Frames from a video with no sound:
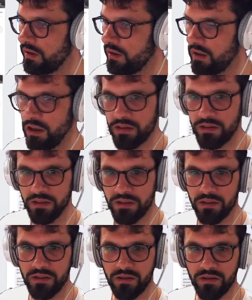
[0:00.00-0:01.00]
Lasse,
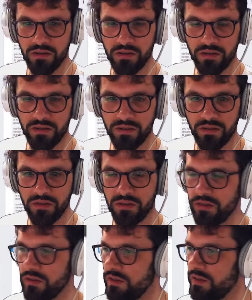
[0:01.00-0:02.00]
you
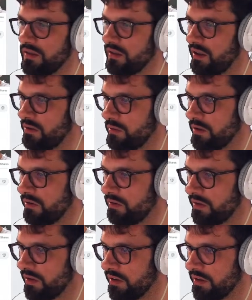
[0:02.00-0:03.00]
let me know
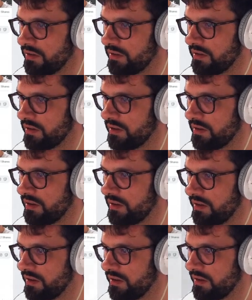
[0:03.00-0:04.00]
what that is.
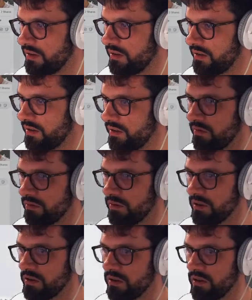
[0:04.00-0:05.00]

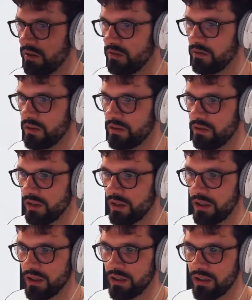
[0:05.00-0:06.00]
Where should I
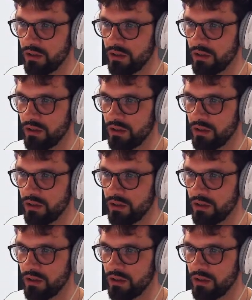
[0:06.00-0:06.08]
click?